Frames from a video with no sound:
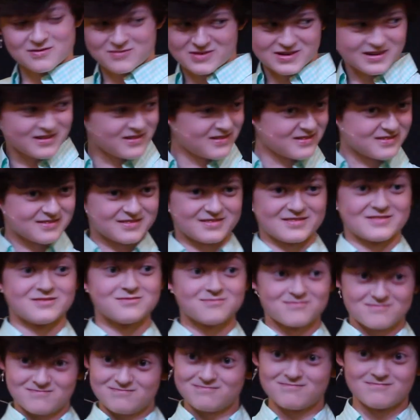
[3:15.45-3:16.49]
I'm like,
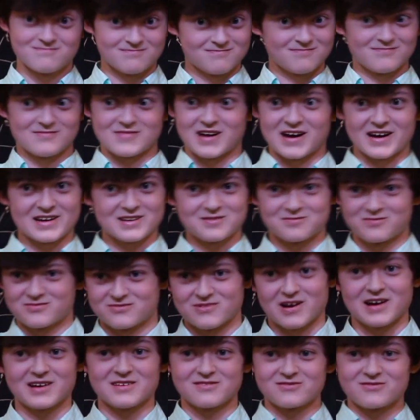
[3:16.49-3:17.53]
I
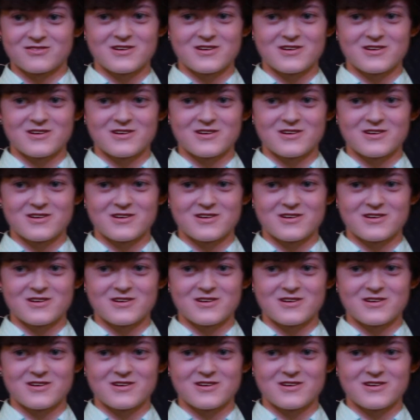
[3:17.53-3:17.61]
can